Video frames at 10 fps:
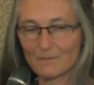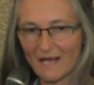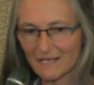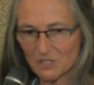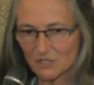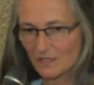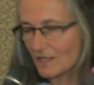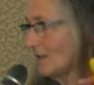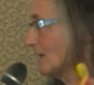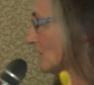Imagine
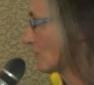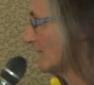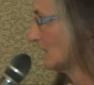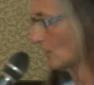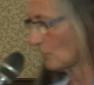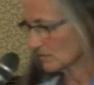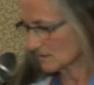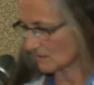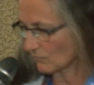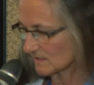the
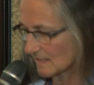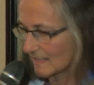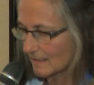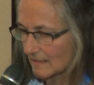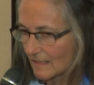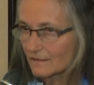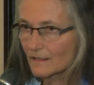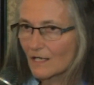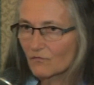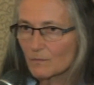windows, it was like
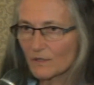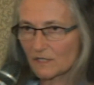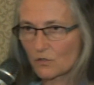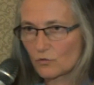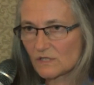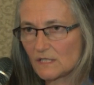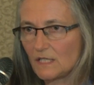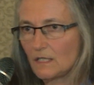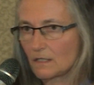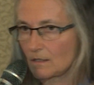that. Everybody could
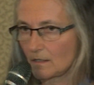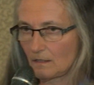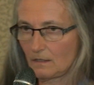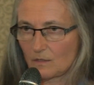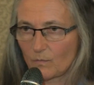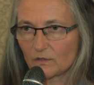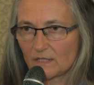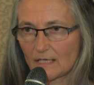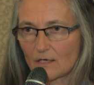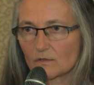see the
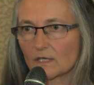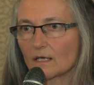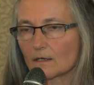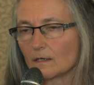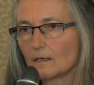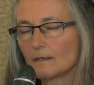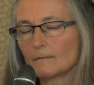body down there.